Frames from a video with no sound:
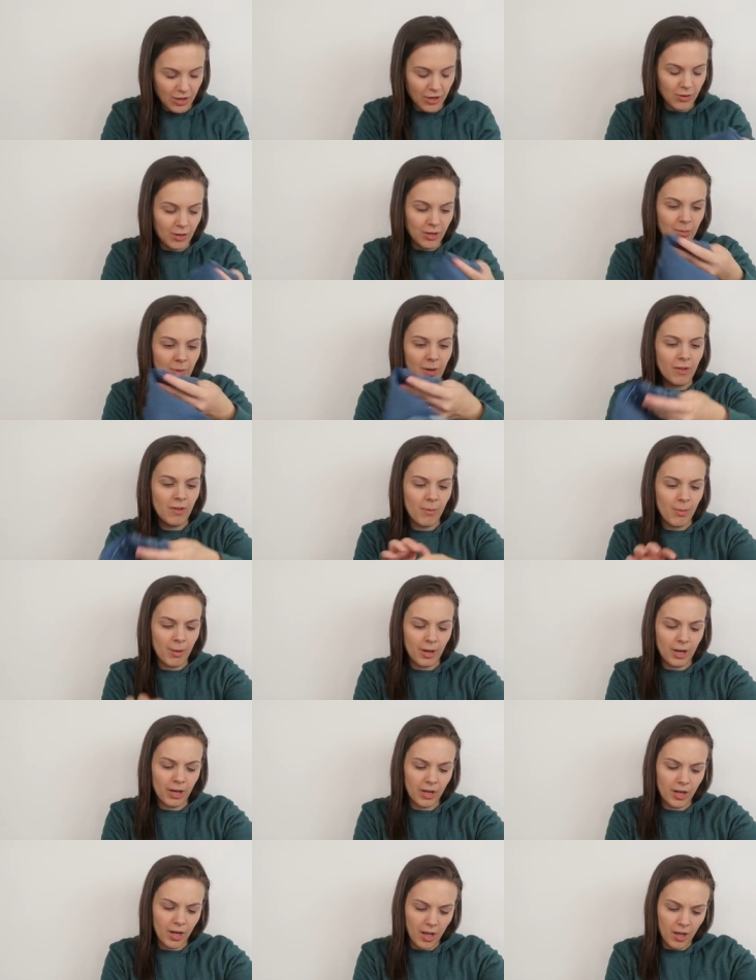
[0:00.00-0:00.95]
All right, we have a
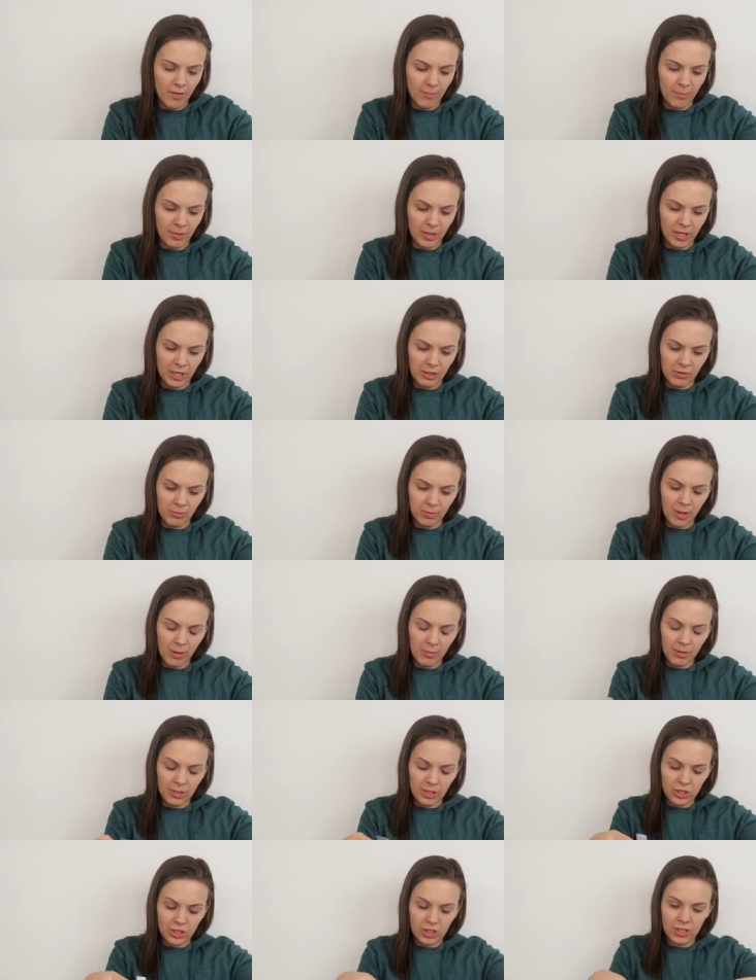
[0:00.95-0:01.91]
pair of Banana
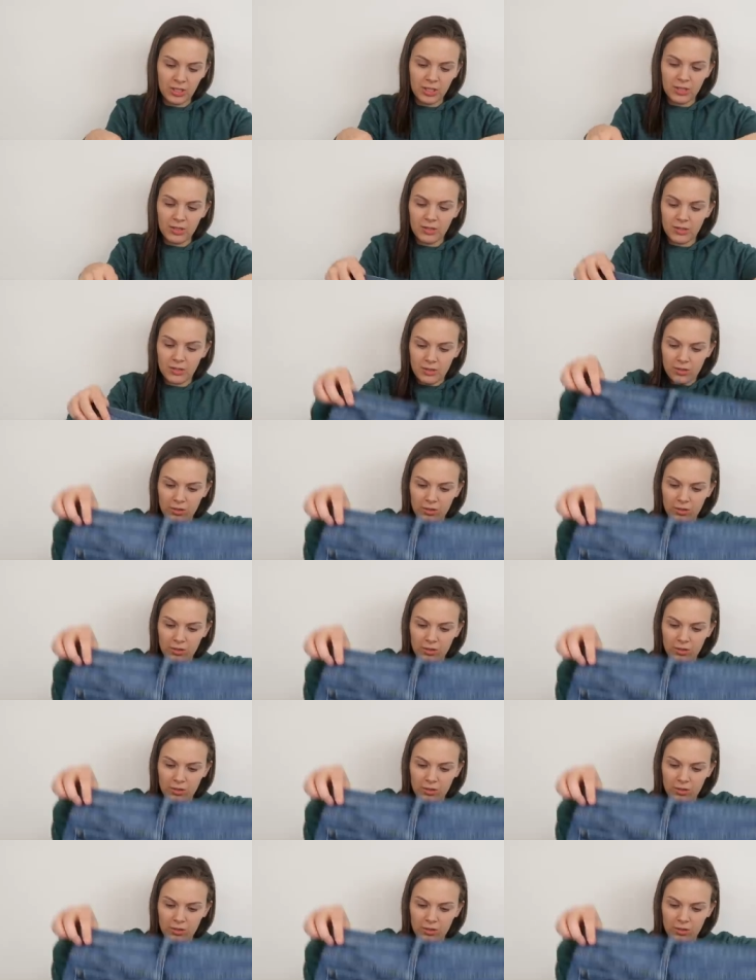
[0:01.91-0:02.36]
Republic jean,